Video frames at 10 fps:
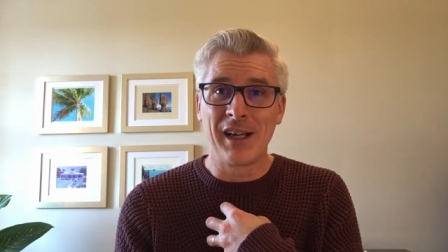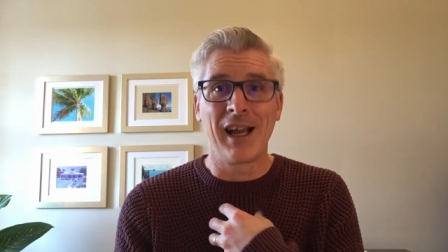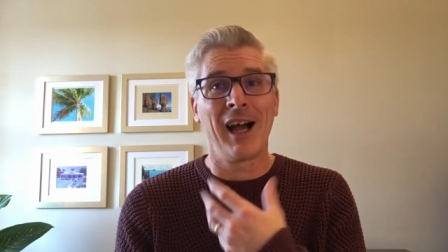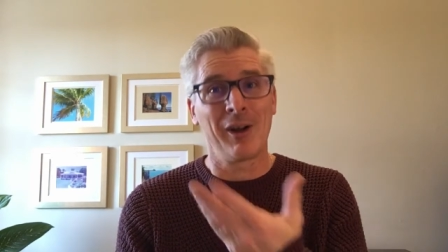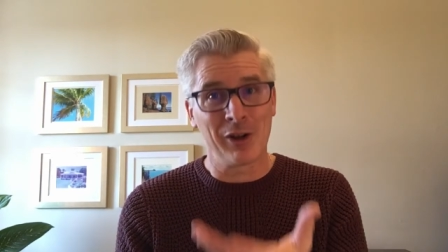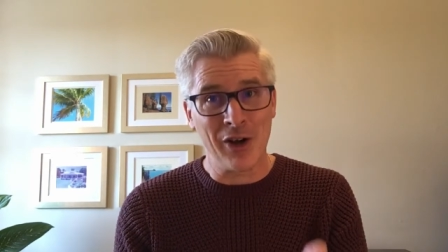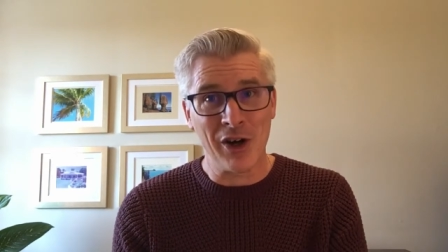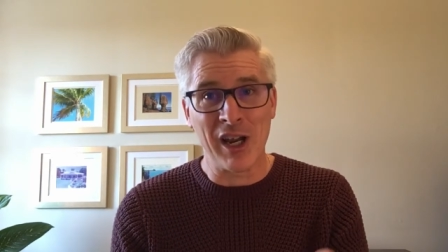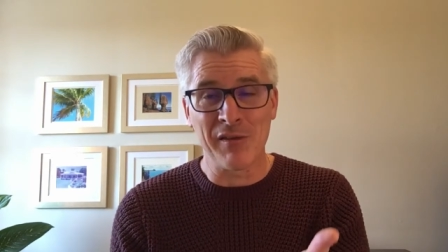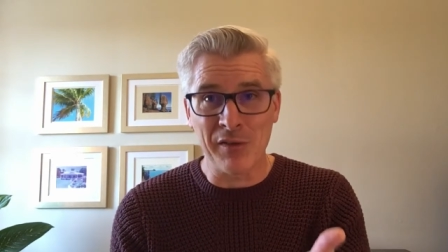How
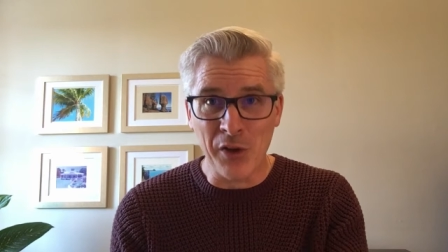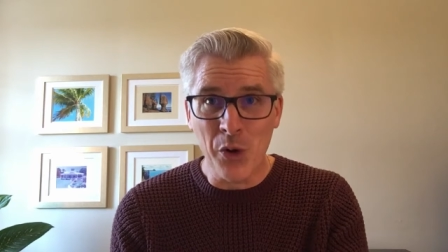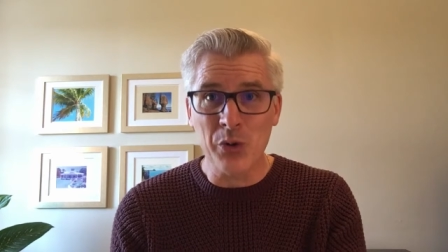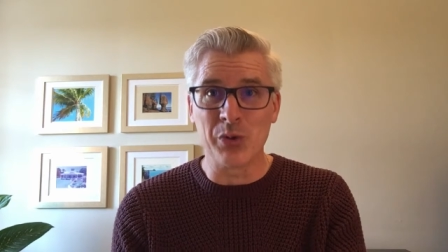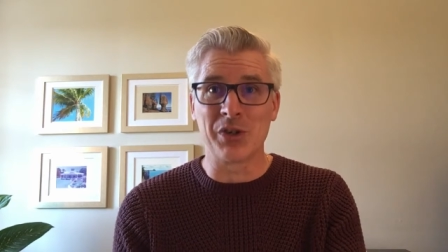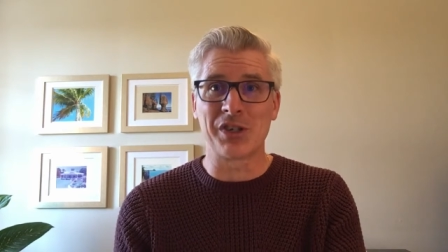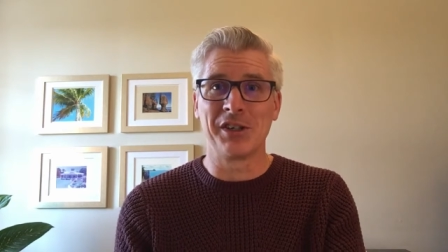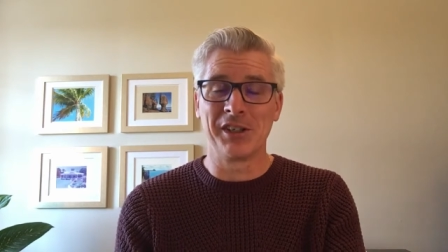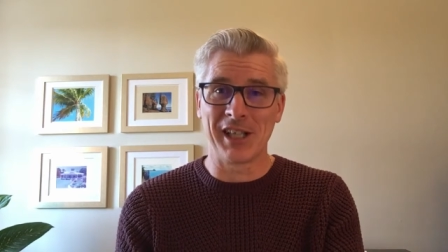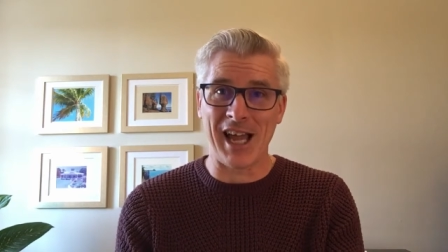long have those
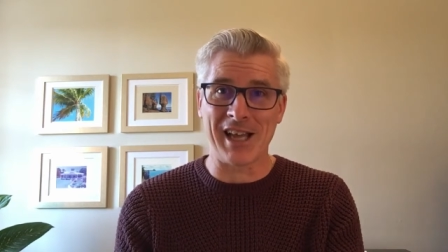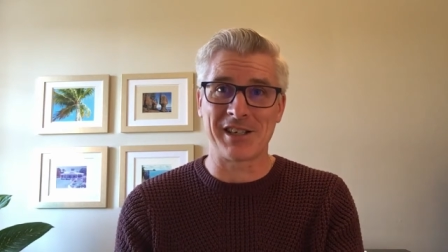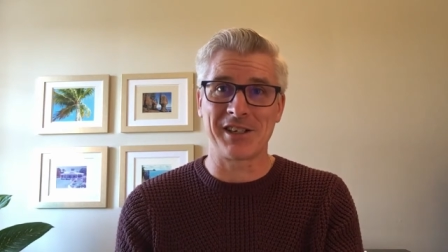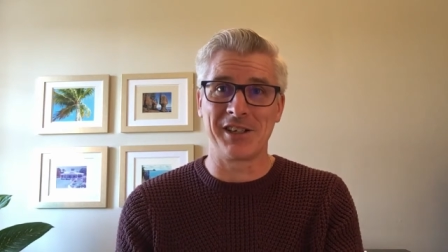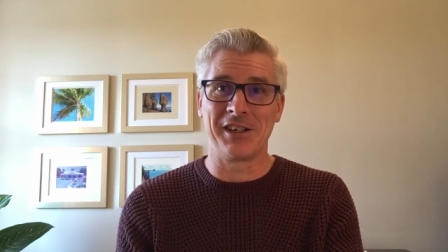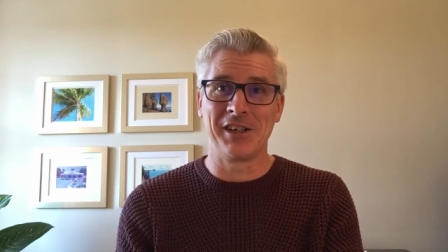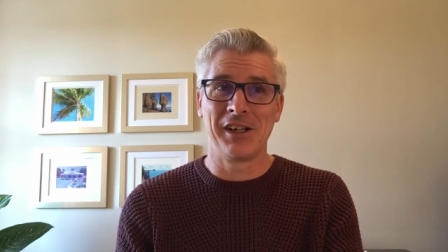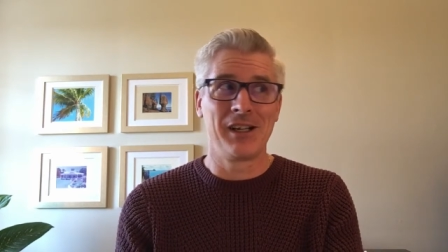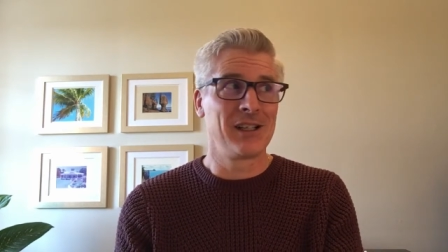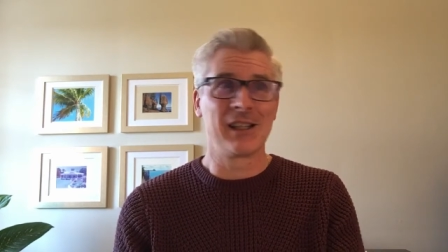lasted,
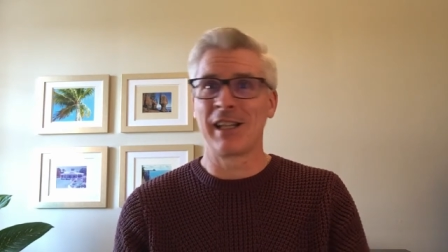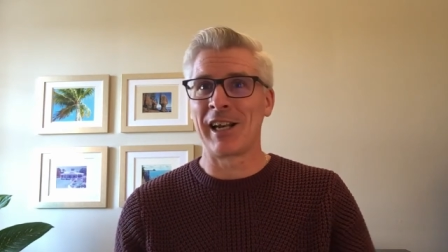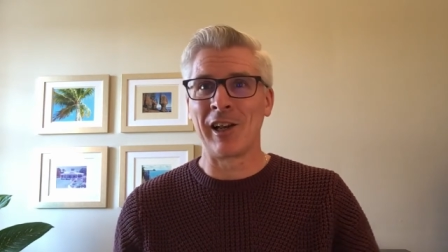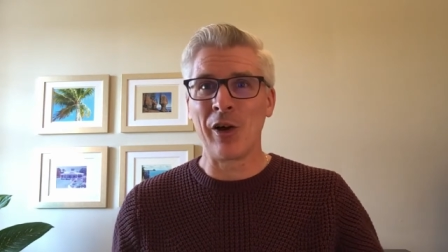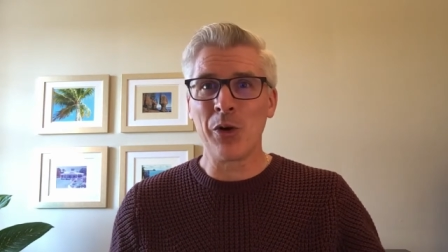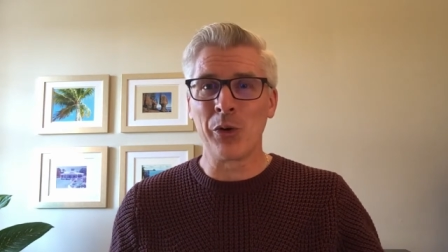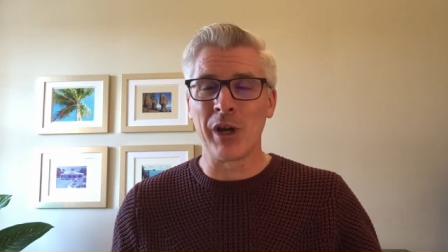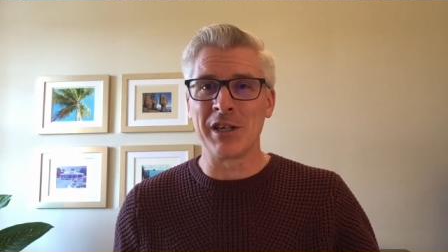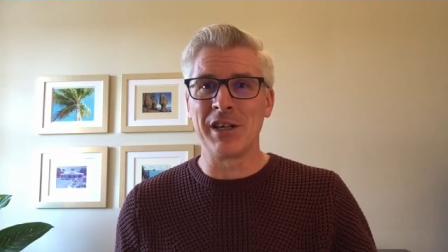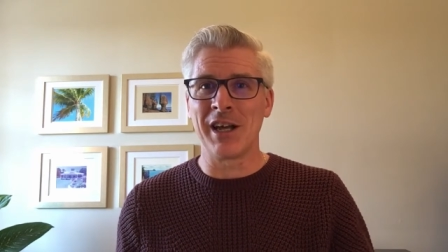let alone
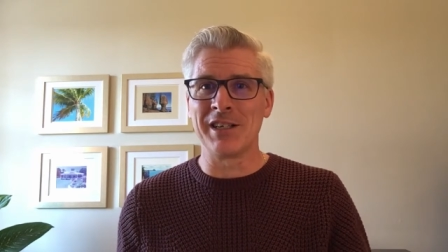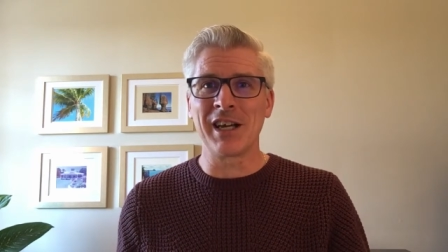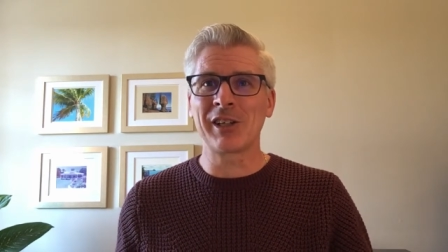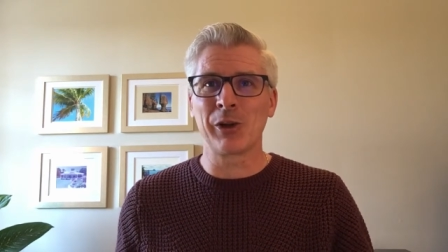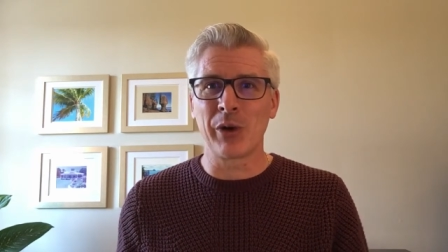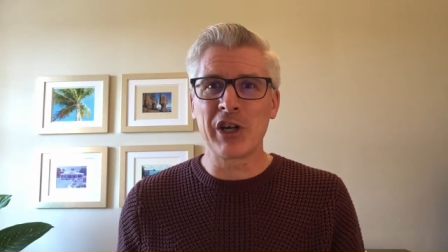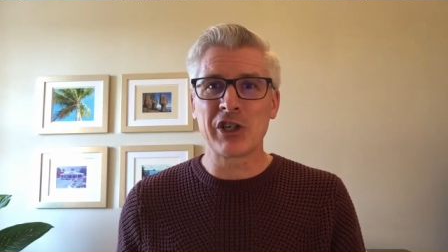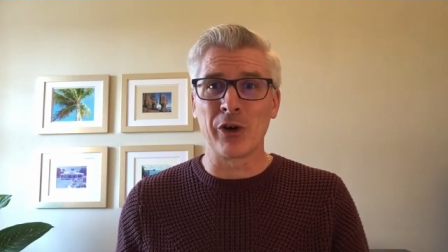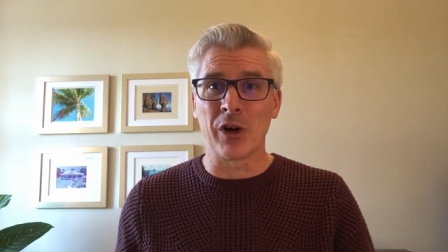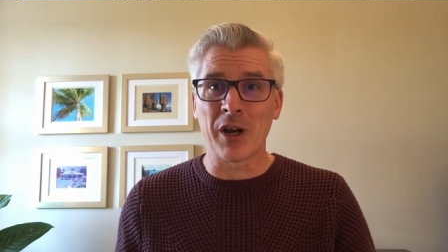a
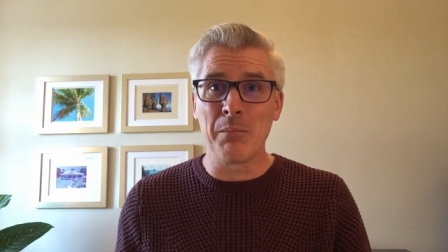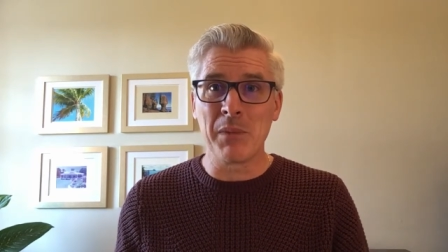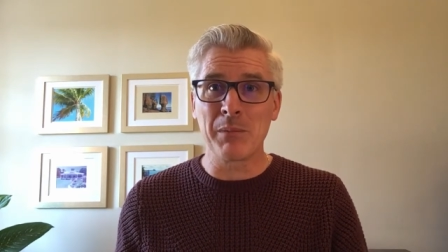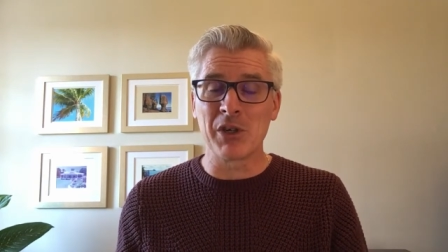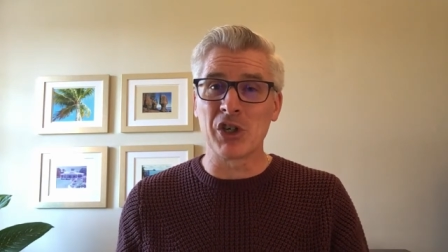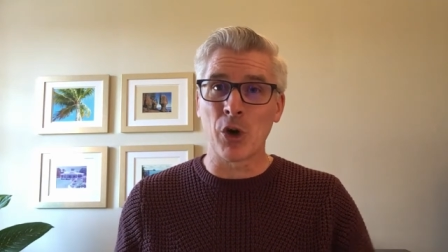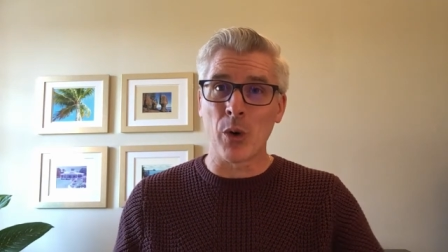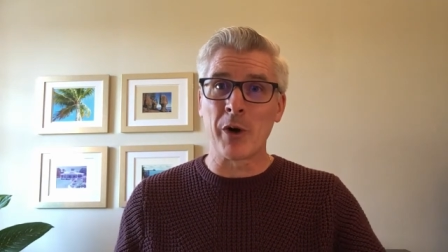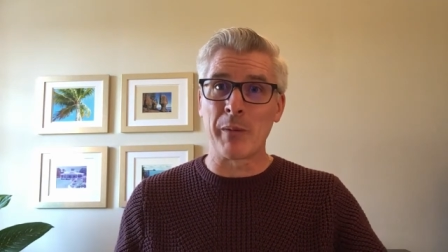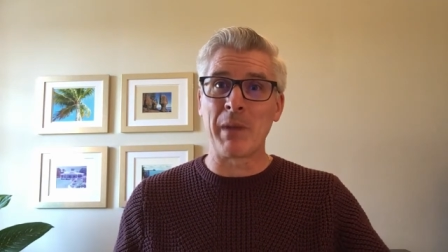declaration or a commitment to go
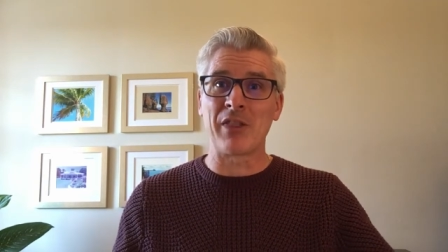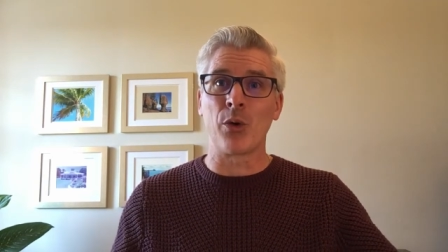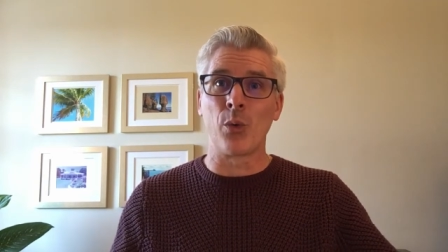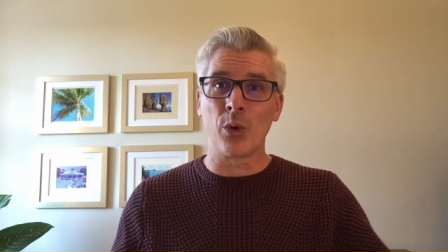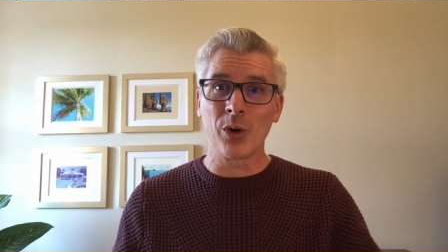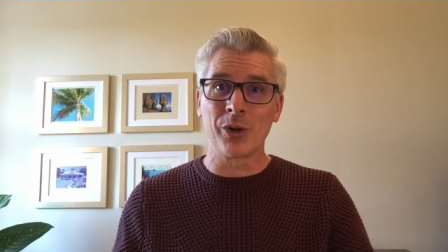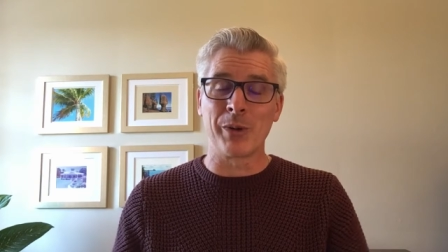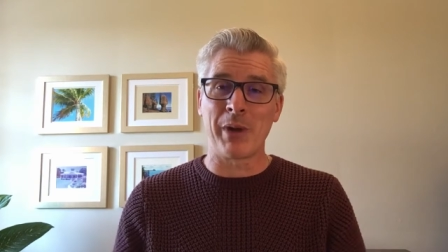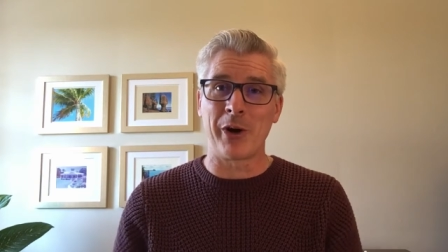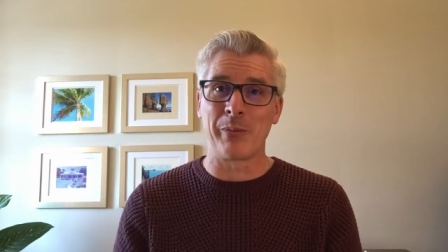out and make the world a
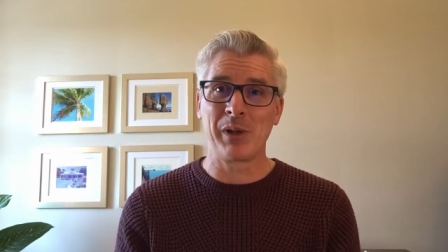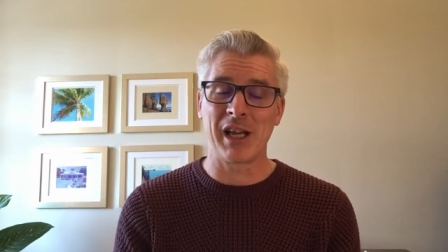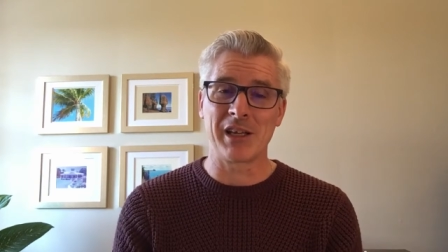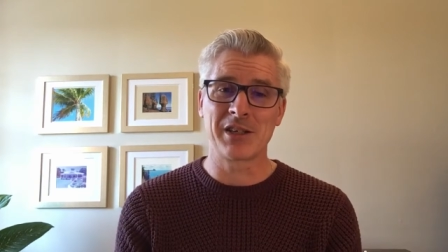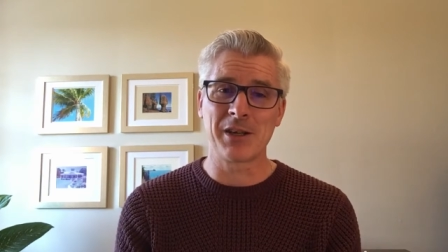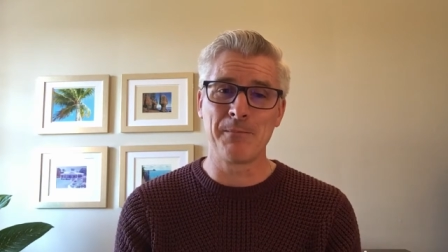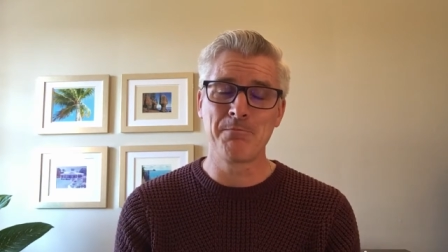better place?